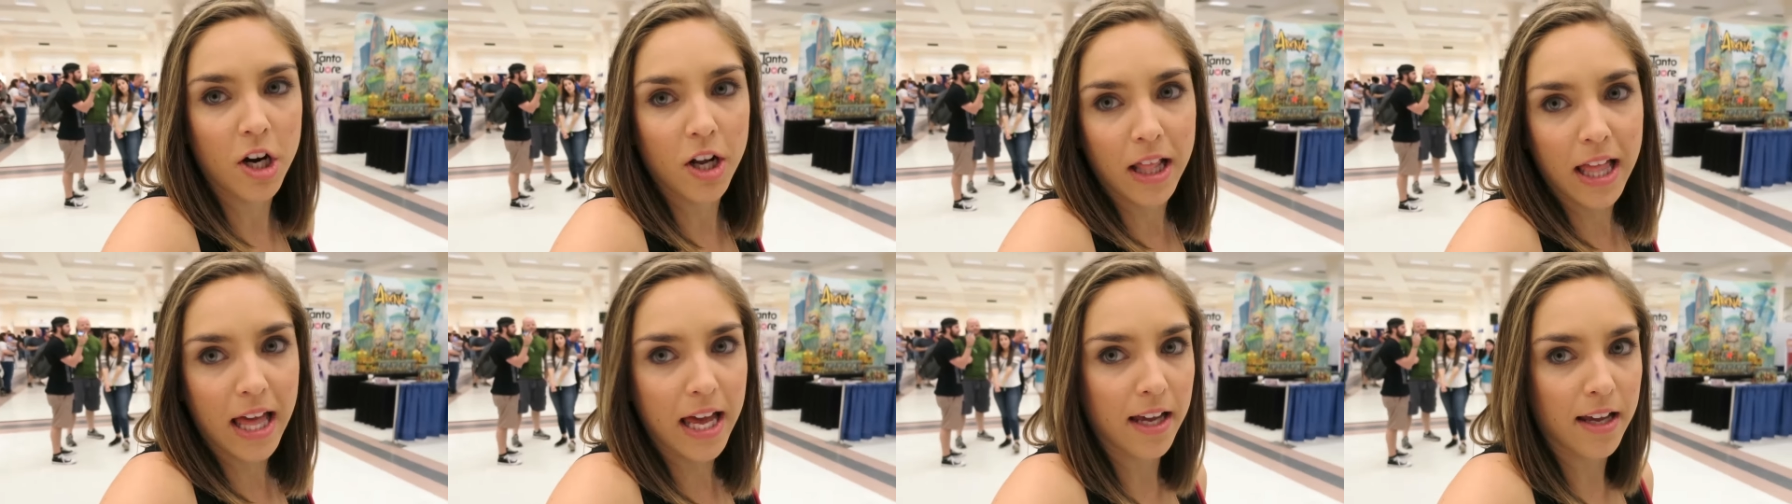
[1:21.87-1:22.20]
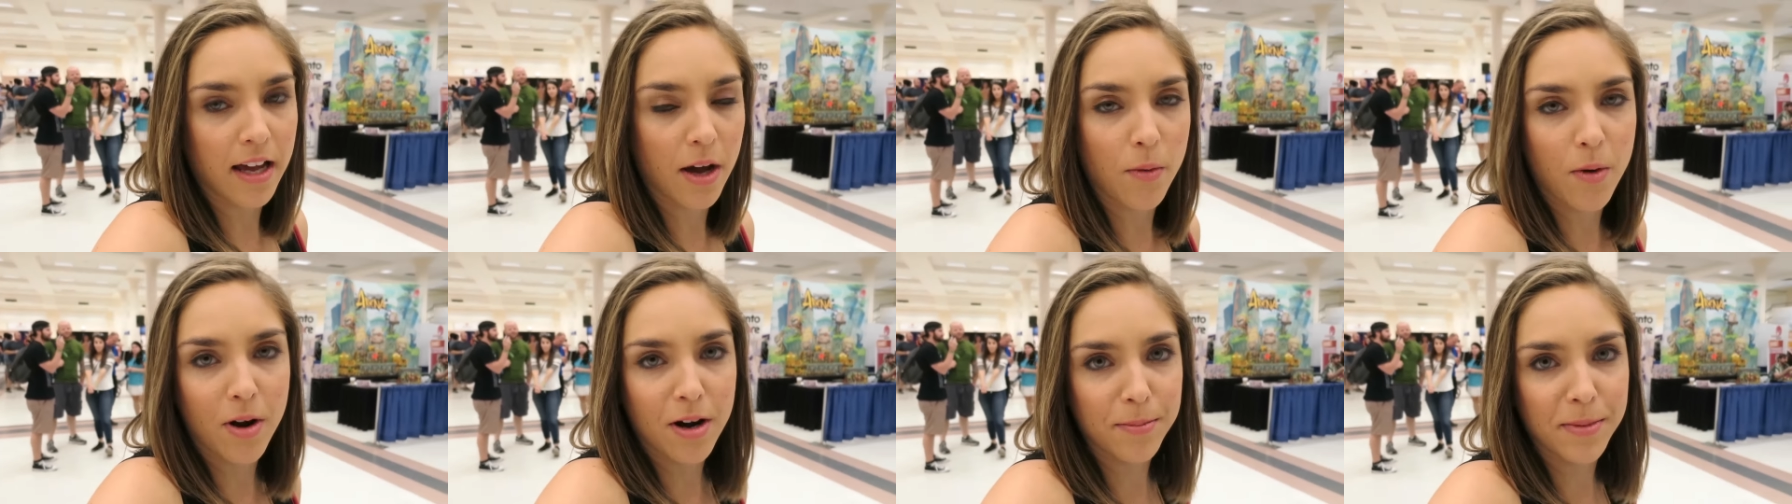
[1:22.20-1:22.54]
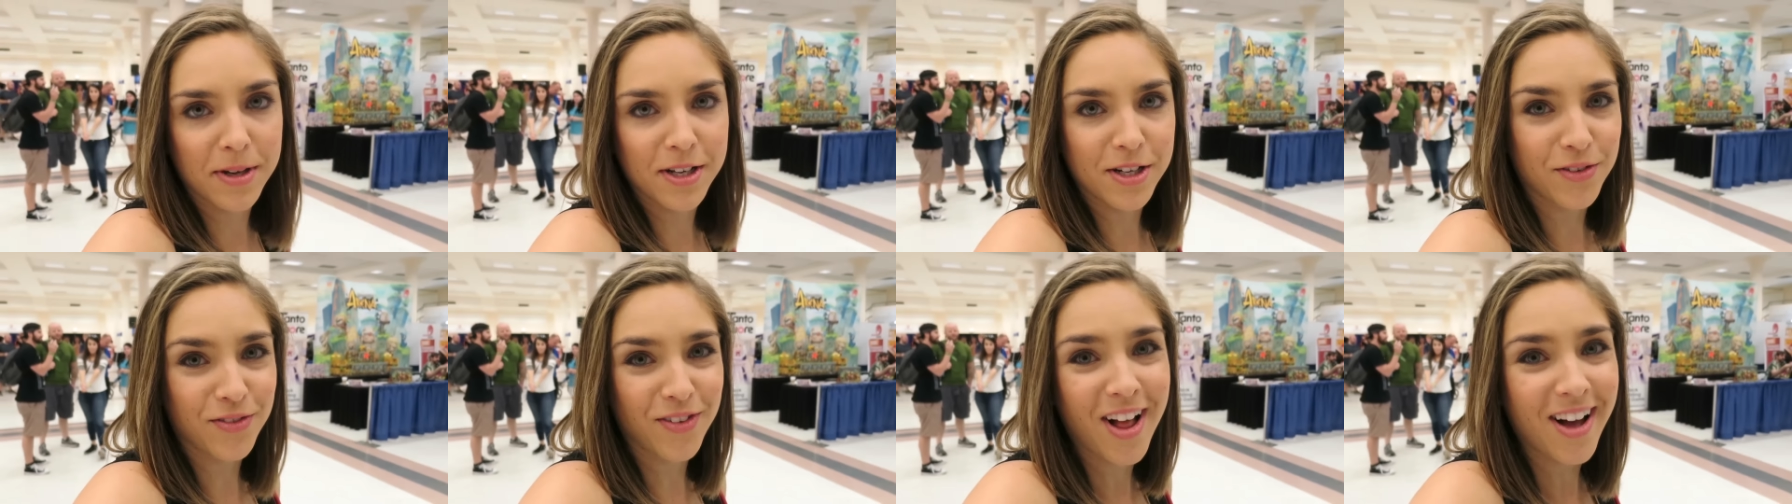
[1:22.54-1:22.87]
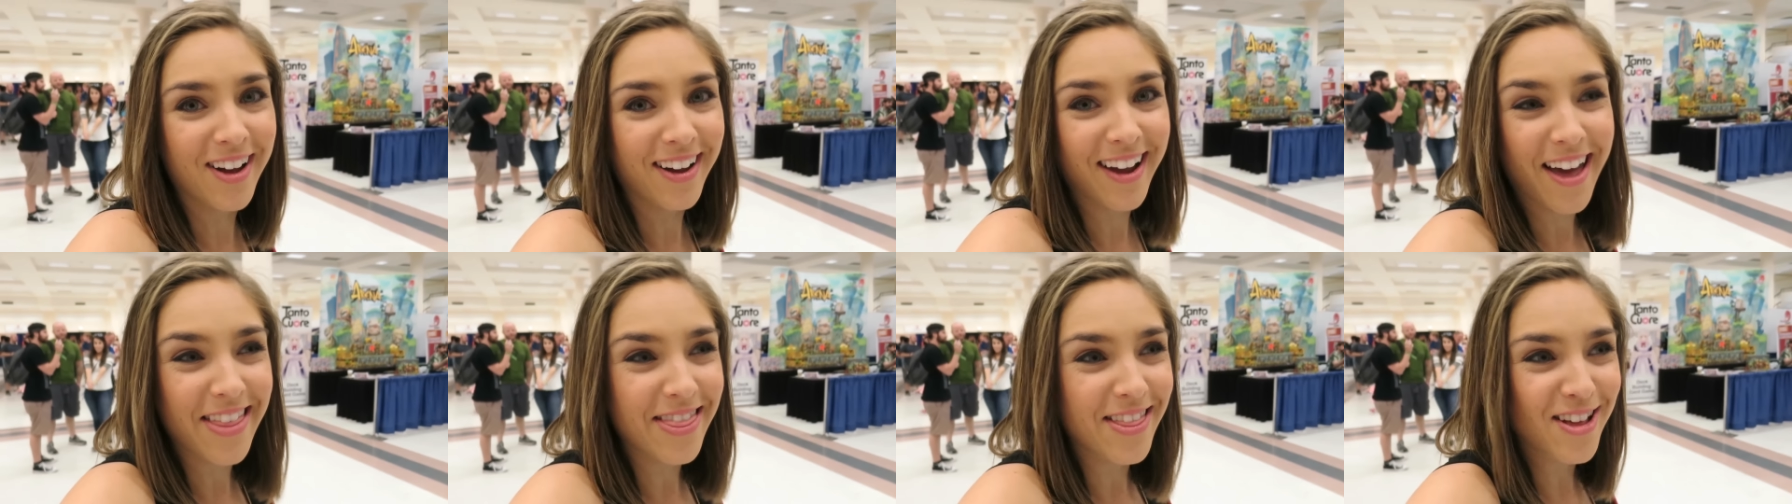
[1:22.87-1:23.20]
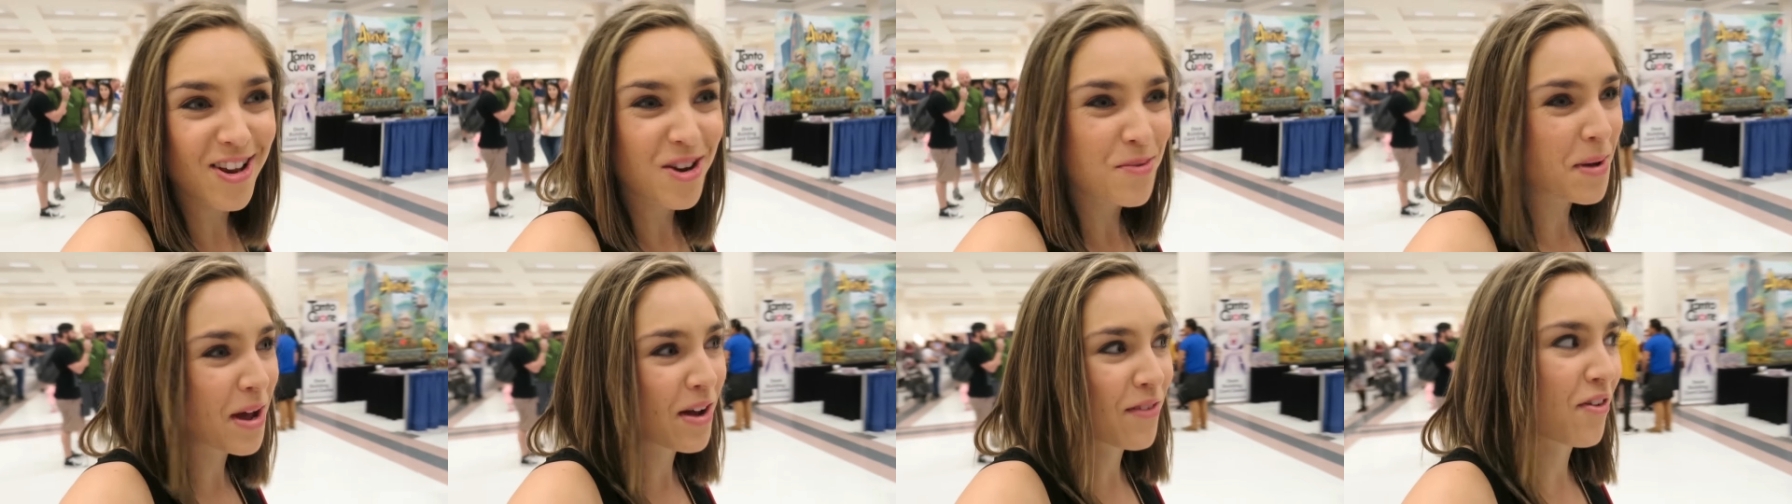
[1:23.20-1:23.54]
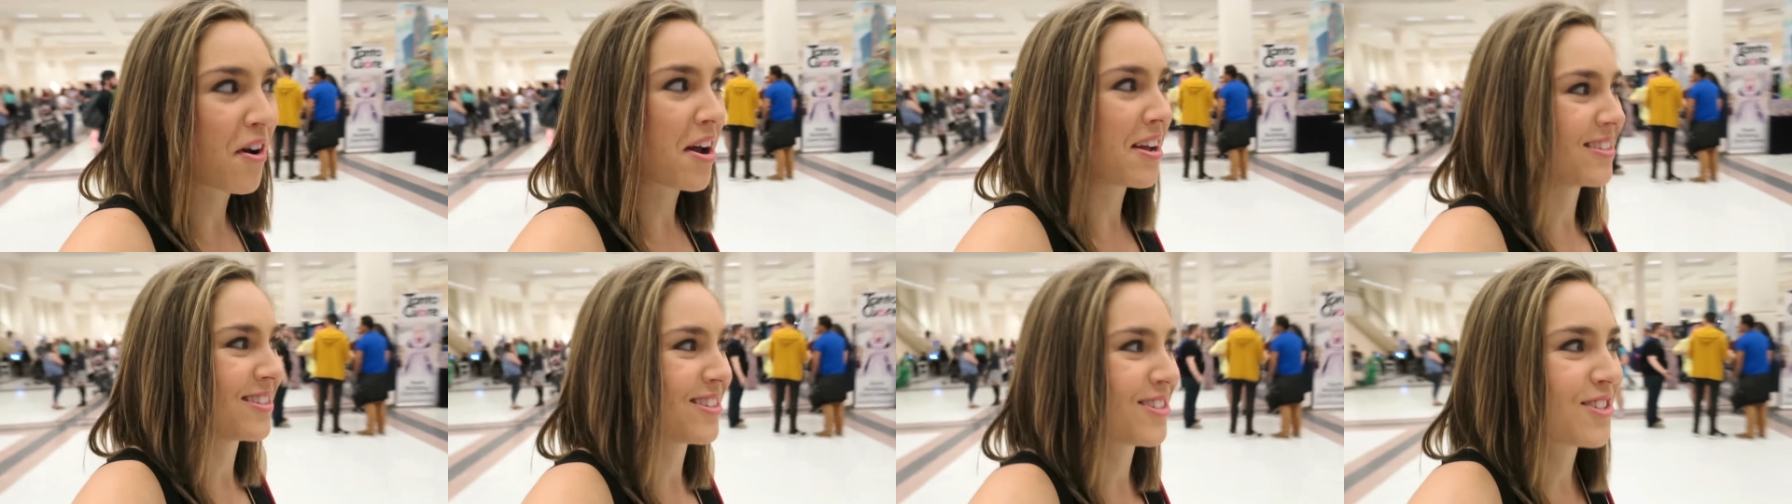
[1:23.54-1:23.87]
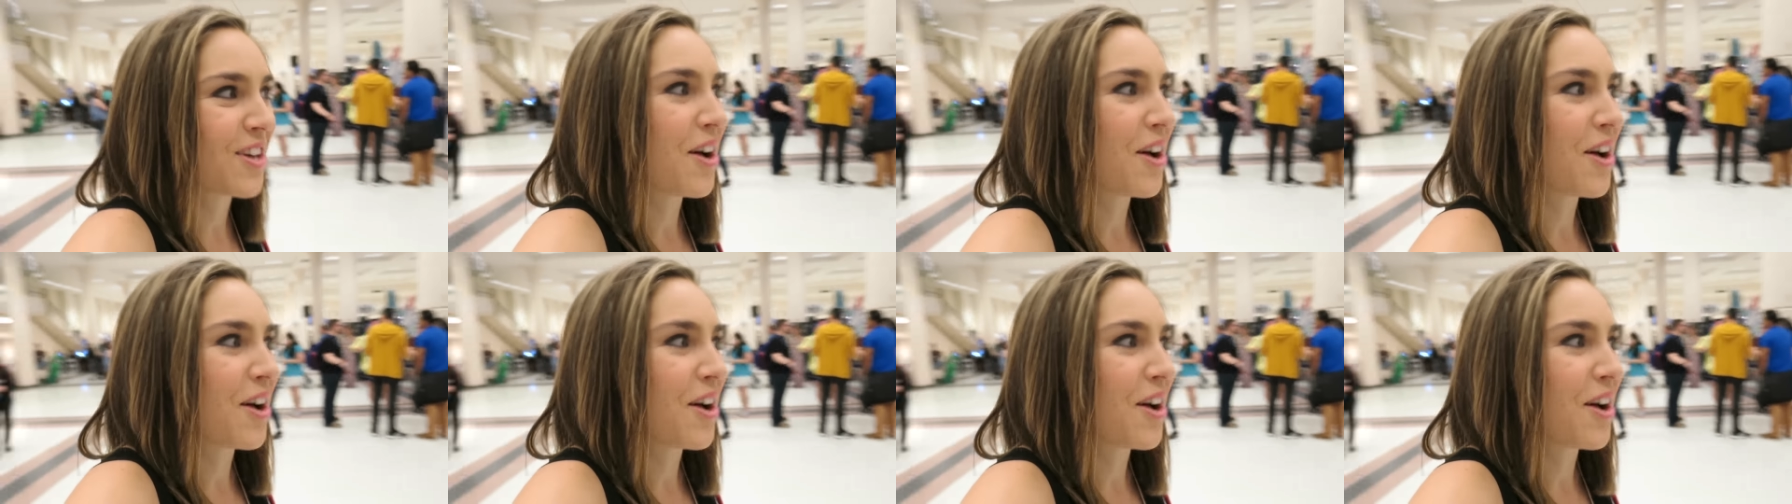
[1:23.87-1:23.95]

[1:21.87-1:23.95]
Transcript: are like, I want to be in your vlog, and then you make friends.